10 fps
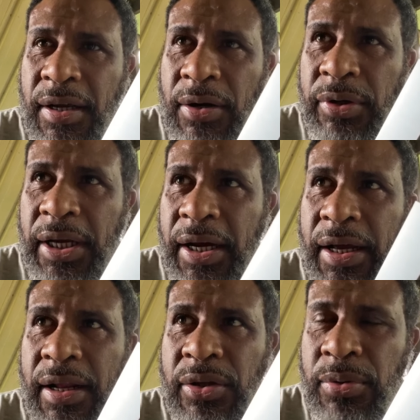looking at
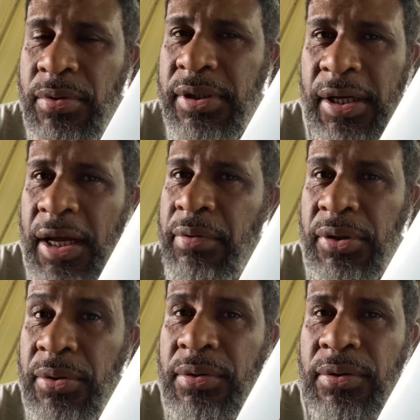other tools that I would
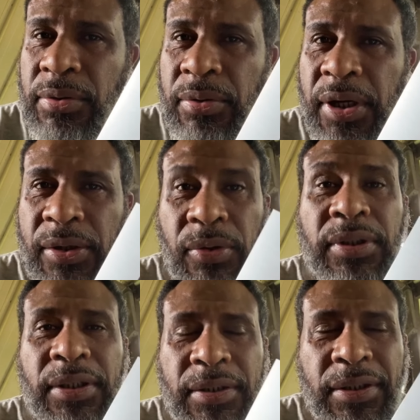use to create
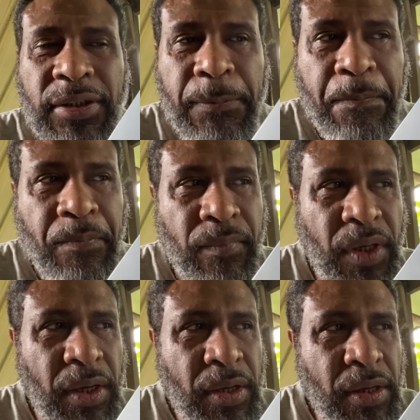content.
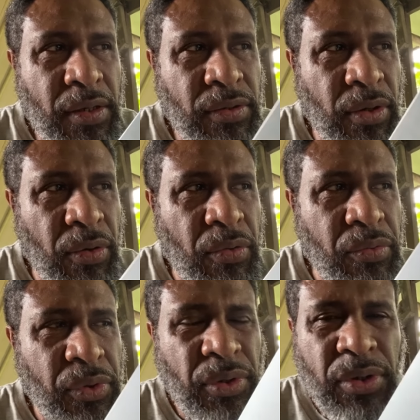So
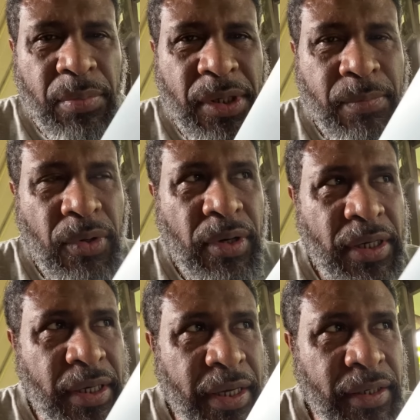YouTube is more or
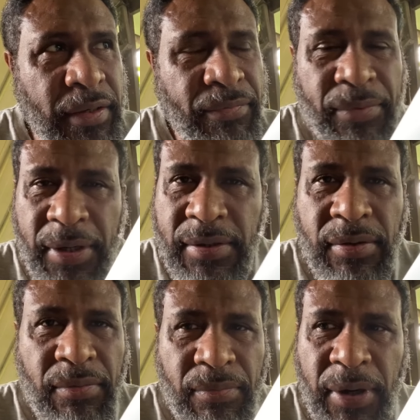less like the face
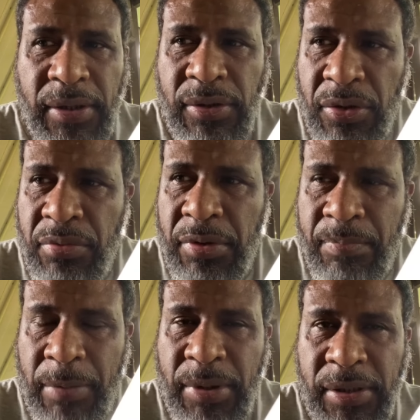of what you will
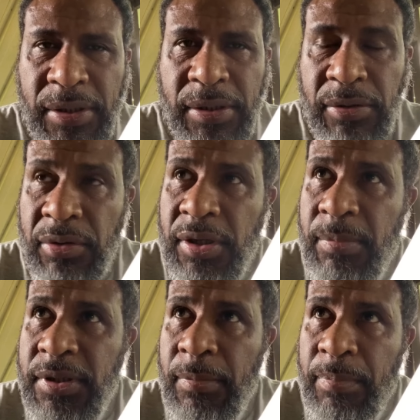publish. YouTube
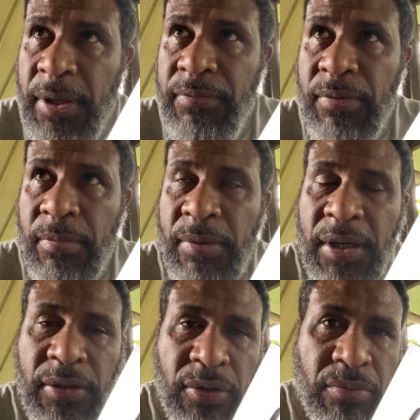is a platform that
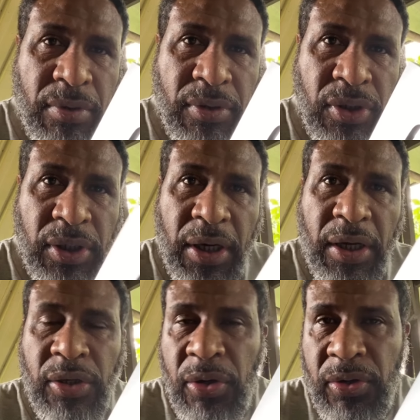you will share
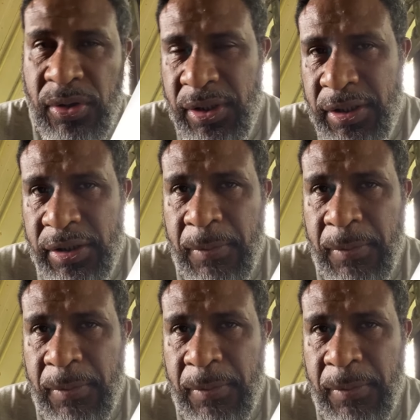your content.